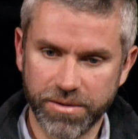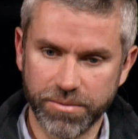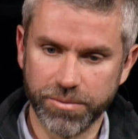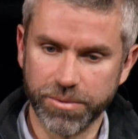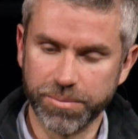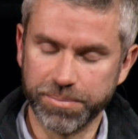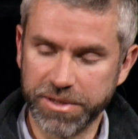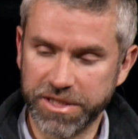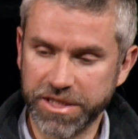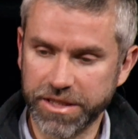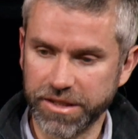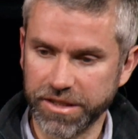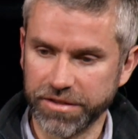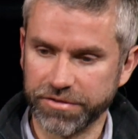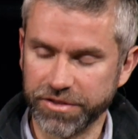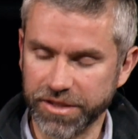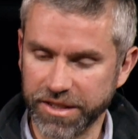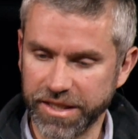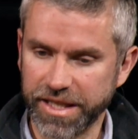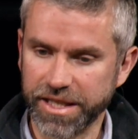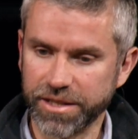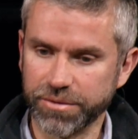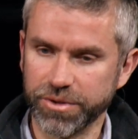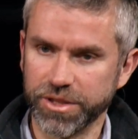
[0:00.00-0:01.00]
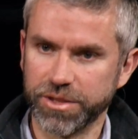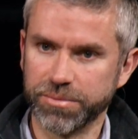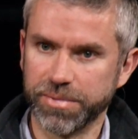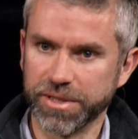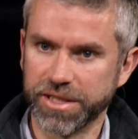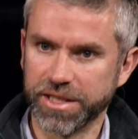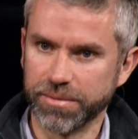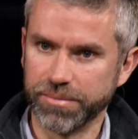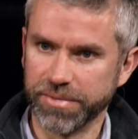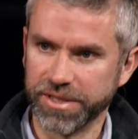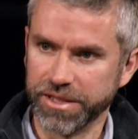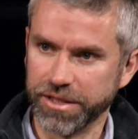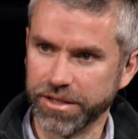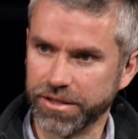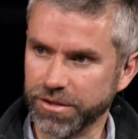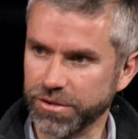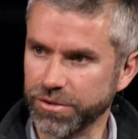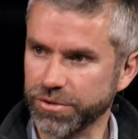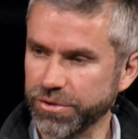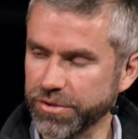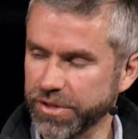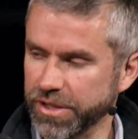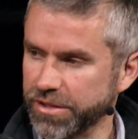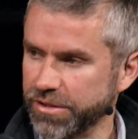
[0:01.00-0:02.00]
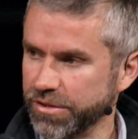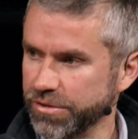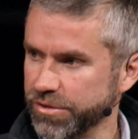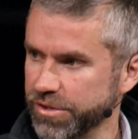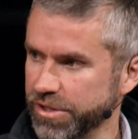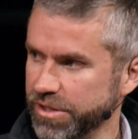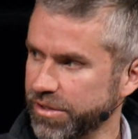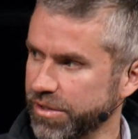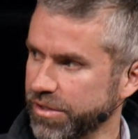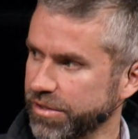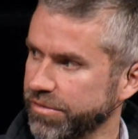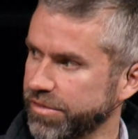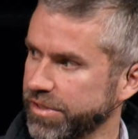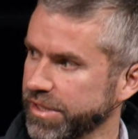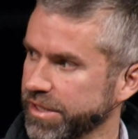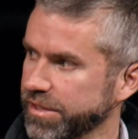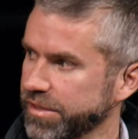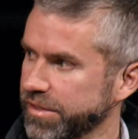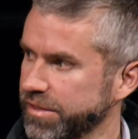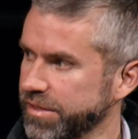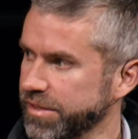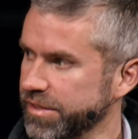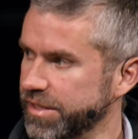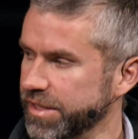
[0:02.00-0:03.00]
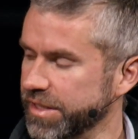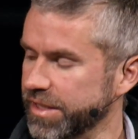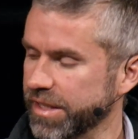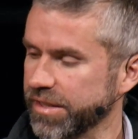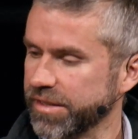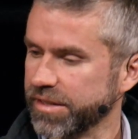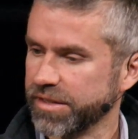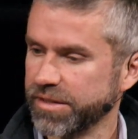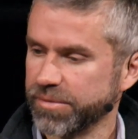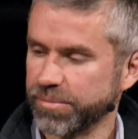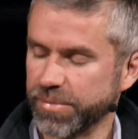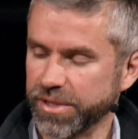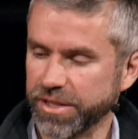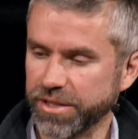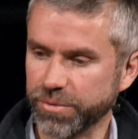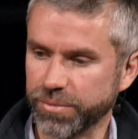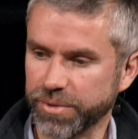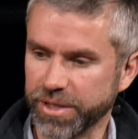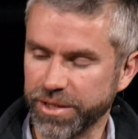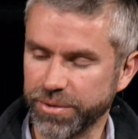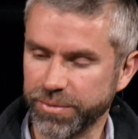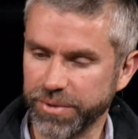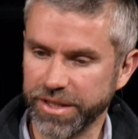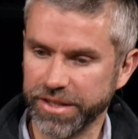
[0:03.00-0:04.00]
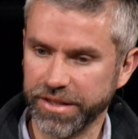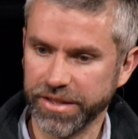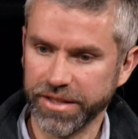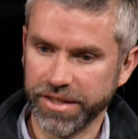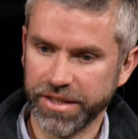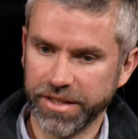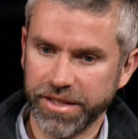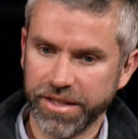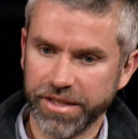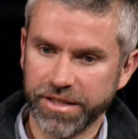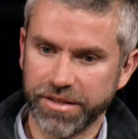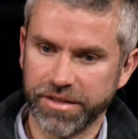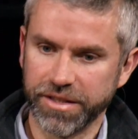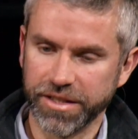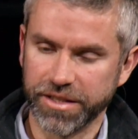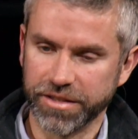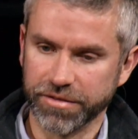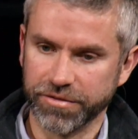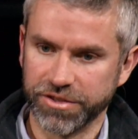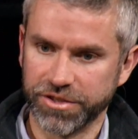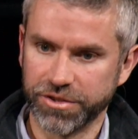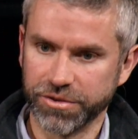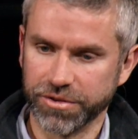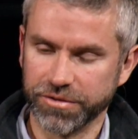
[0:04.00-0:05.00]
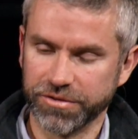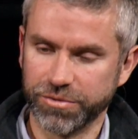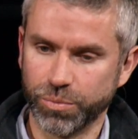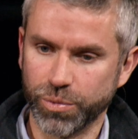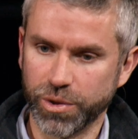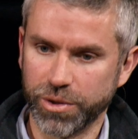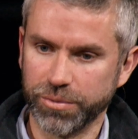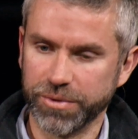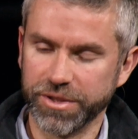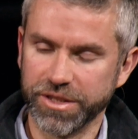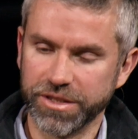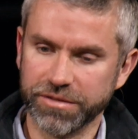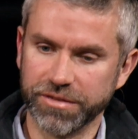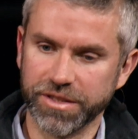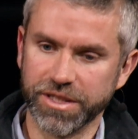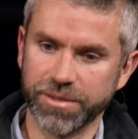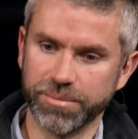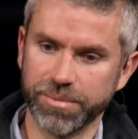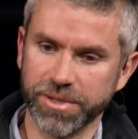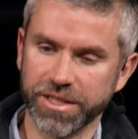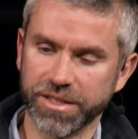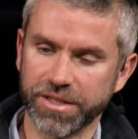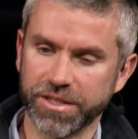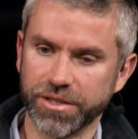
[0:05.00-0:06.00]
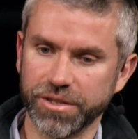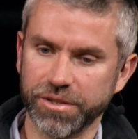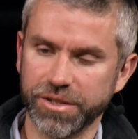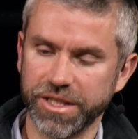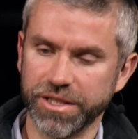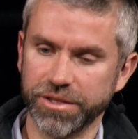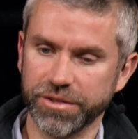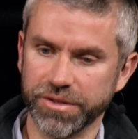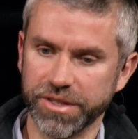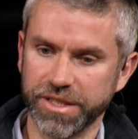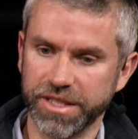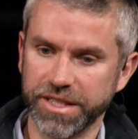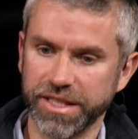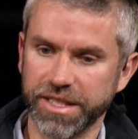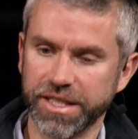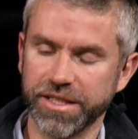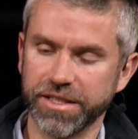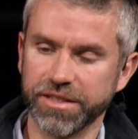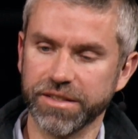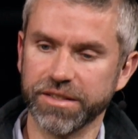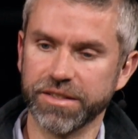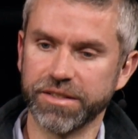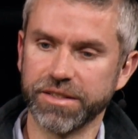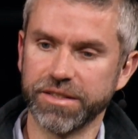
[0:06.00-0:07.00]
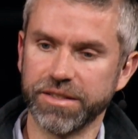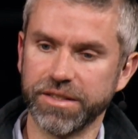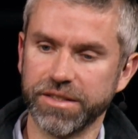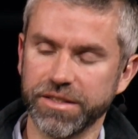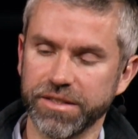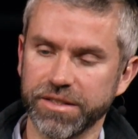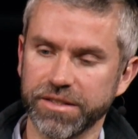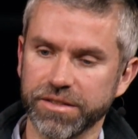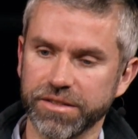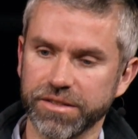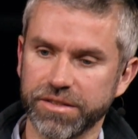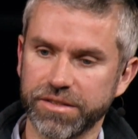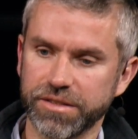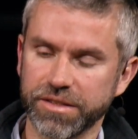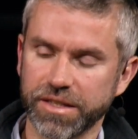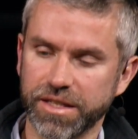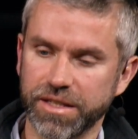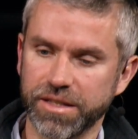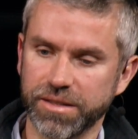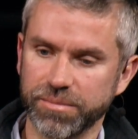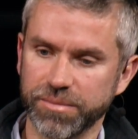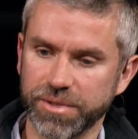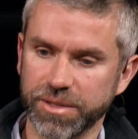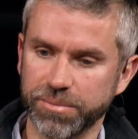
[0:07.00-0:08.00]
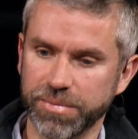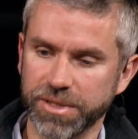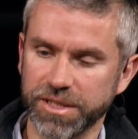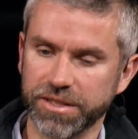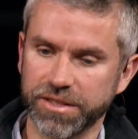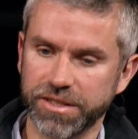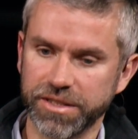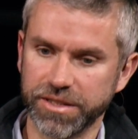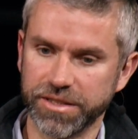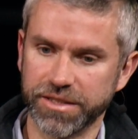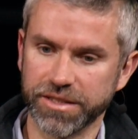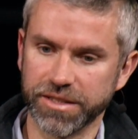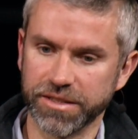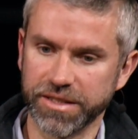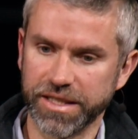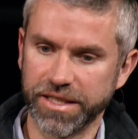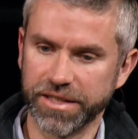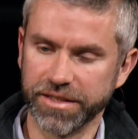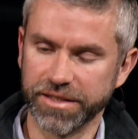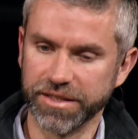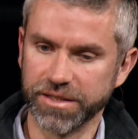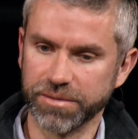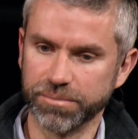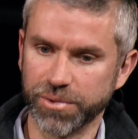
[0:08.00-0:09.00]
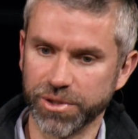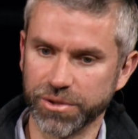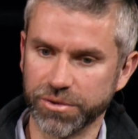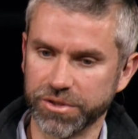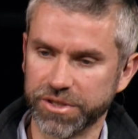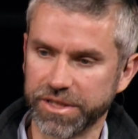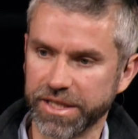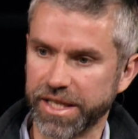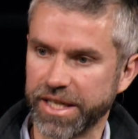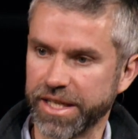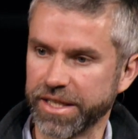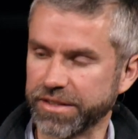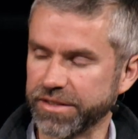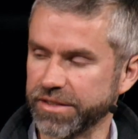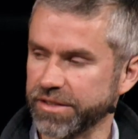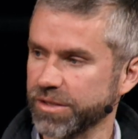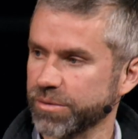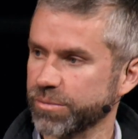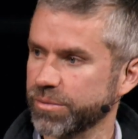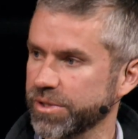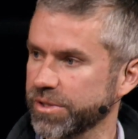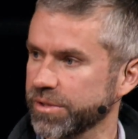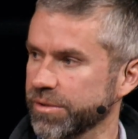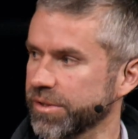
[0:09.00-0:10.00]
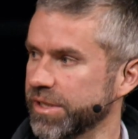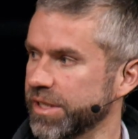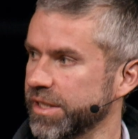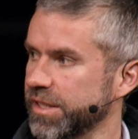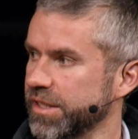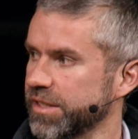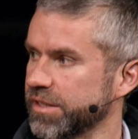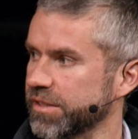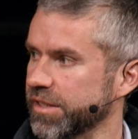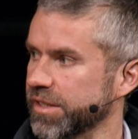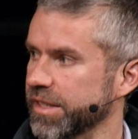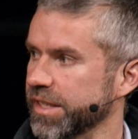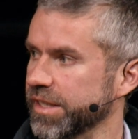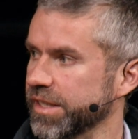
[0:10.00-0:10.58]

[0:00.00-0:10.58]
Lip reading: particularly for language becoming the glue that glues a lot of things together, but the way we think of sort of what we're developing at Cohere in the end is the ability to allow these models to act in the world. So